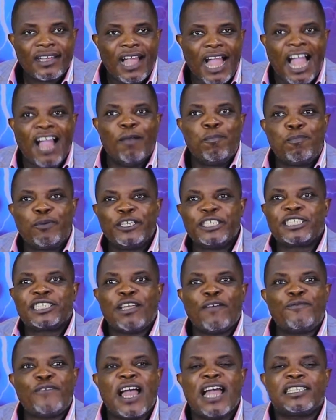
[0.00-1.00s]
I preached
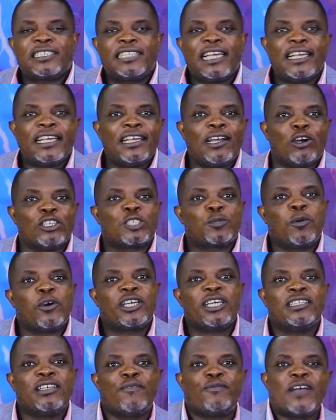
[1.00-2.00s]
the first day or
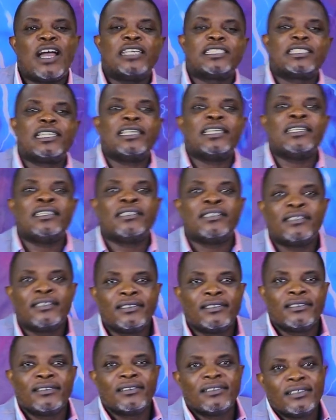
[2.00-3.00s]
spoken the first day.
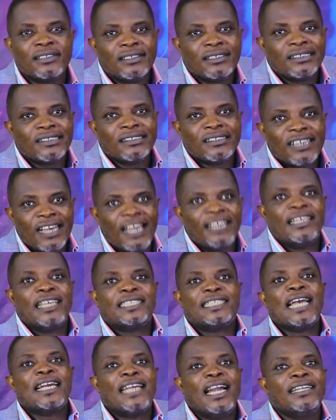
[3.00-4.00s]
And the
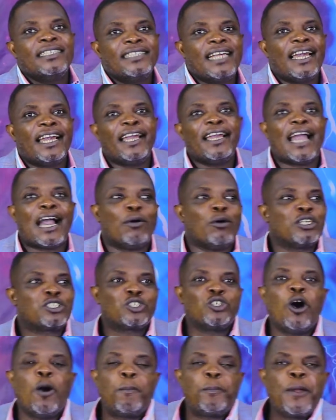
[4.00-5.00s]
second day, I was
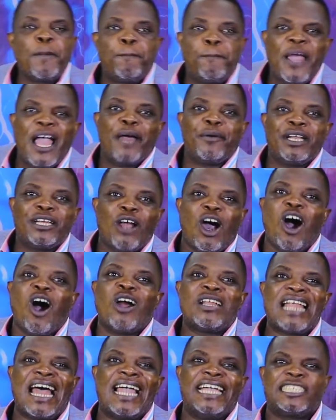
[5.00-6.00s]
so preparing
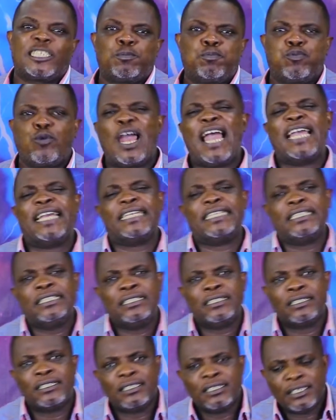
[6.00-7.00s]
all night praying.
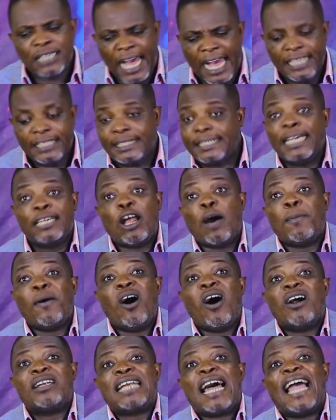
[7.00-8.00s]
I stayed up
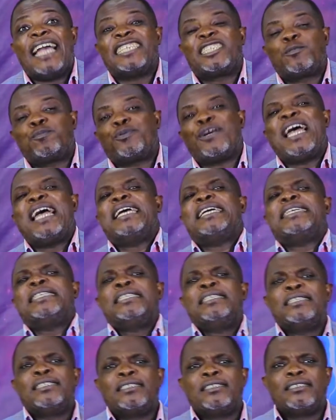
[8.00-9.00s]
all night praying
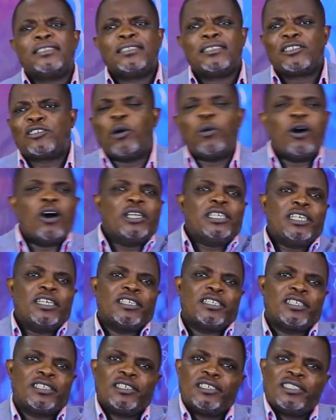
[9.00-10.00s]
toward
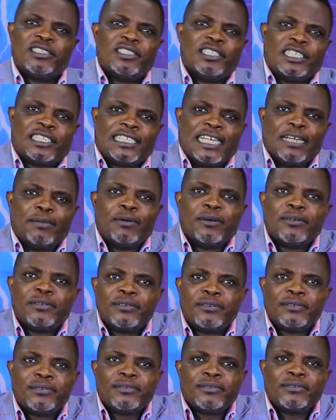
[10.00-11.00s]
the sermon.
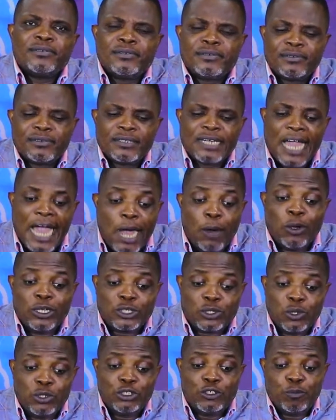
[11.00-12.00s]
I
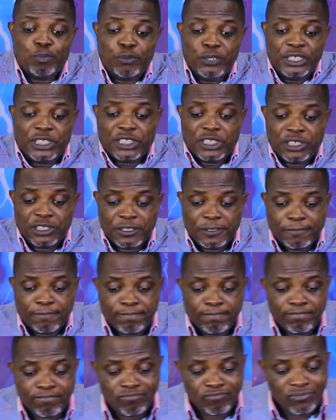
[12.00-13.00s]
was going to preach
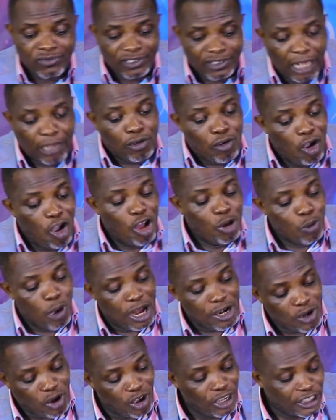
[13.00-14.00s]
that God will
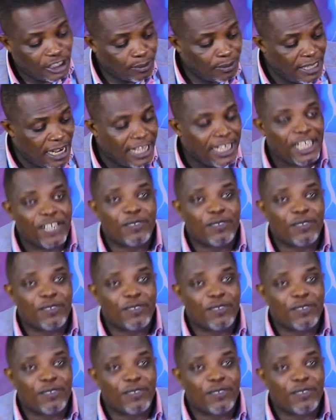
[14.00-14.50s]
anoint me and